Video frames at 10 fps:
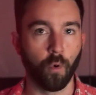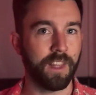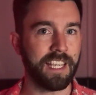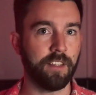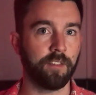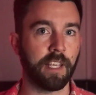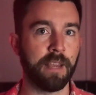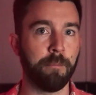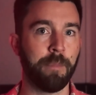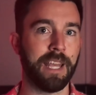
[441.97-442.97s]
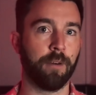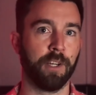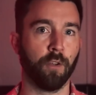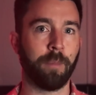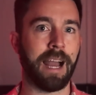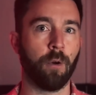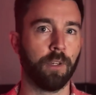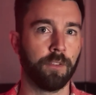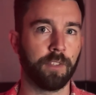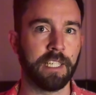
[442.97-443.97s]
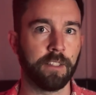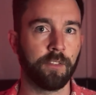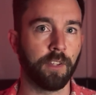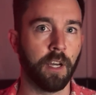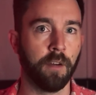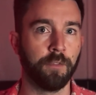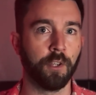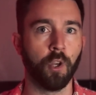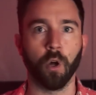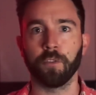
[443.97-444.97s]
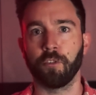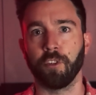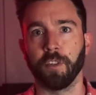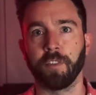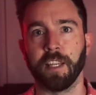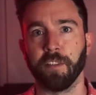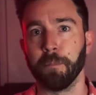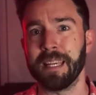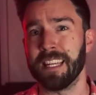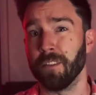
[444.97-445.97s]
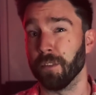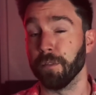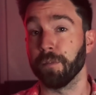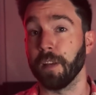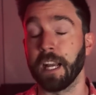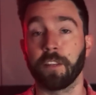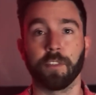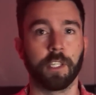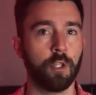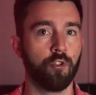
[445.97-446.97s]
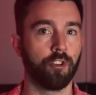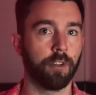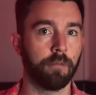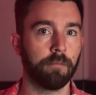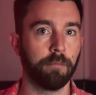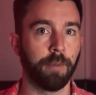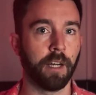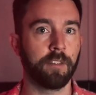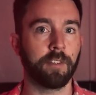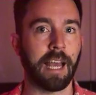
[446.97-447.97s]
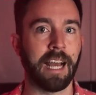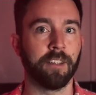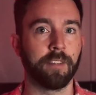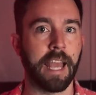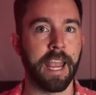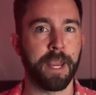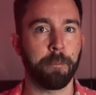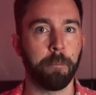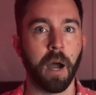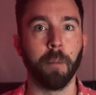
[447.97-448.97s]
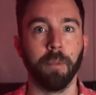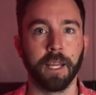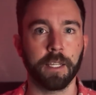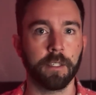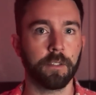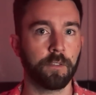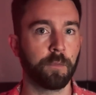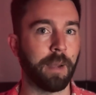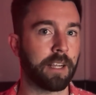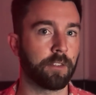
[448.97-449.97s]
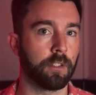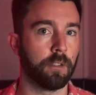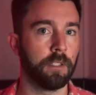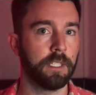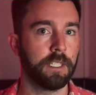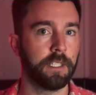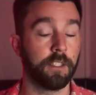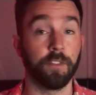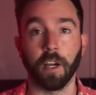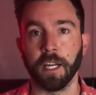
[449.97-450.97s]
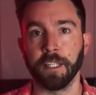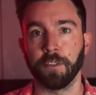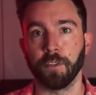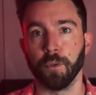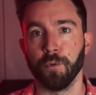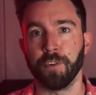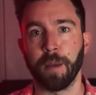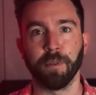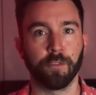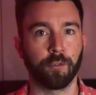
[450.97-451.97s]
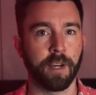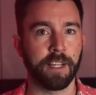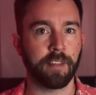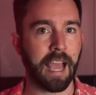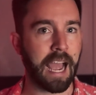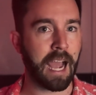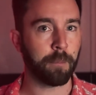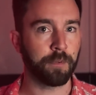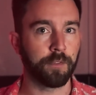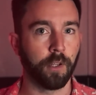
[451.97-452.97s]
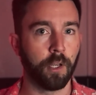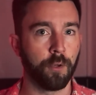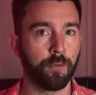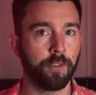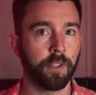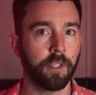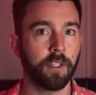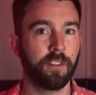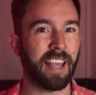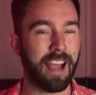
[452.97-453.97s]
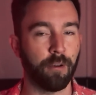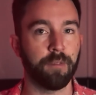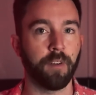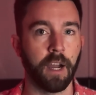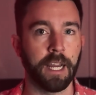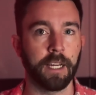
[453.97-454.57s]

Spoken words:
these imperial powers, it served not just as a means of execution, but as a public spectacle, designed to demonstrate absolute, terrifying